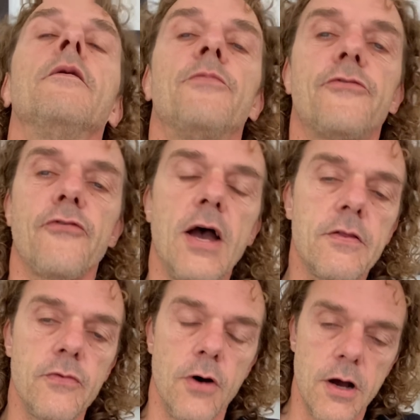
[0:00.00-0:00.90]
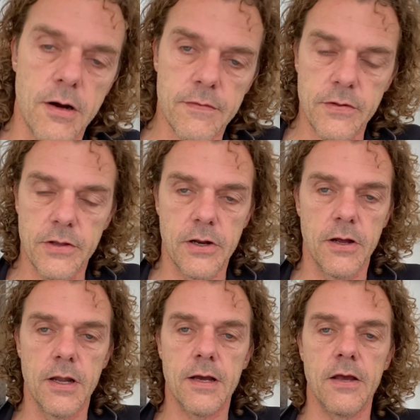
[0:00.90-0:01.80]
try too hard,
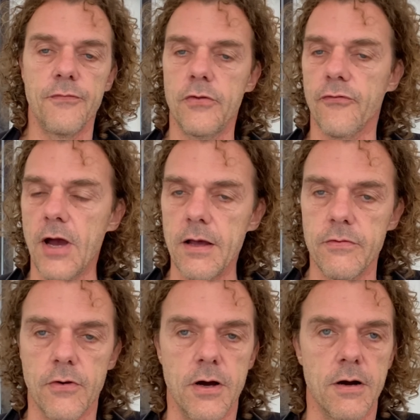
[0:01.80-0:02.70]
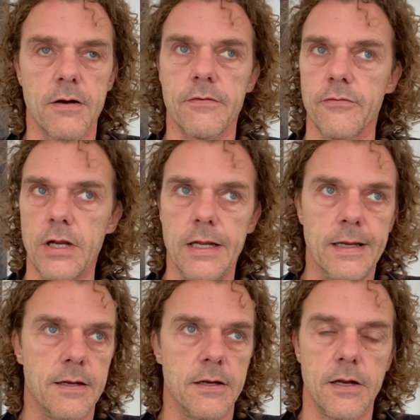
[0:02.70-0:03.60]
if you try too hard,
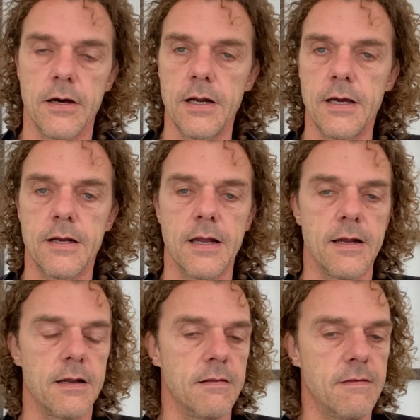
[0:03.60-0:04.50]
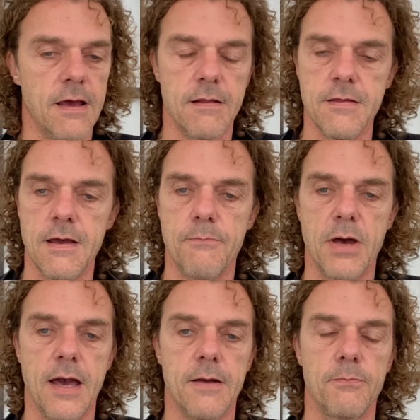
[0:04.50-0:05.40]
really, then take a step
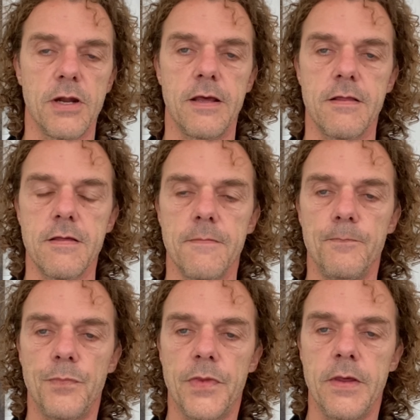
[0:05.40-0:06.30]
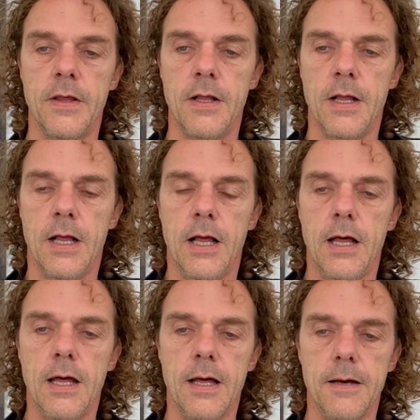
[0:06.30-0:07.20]
back, please.
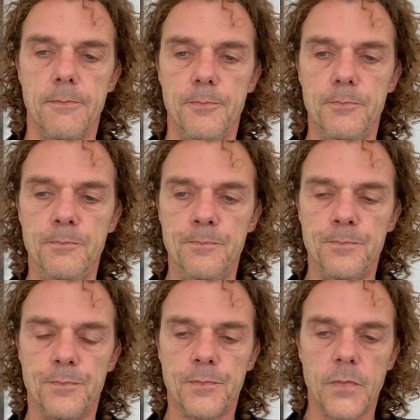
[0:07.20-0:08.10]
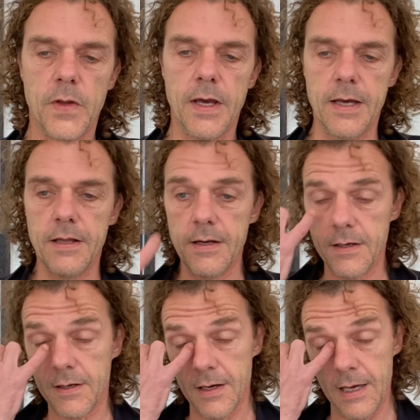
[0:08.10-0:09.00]
And then
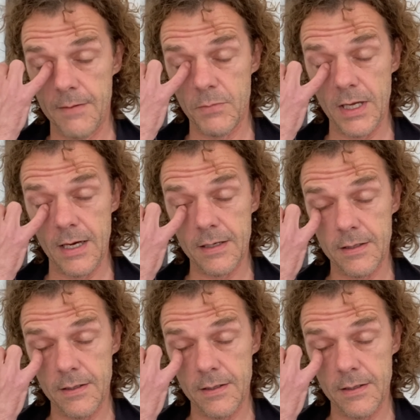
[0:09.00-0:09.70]
the claim that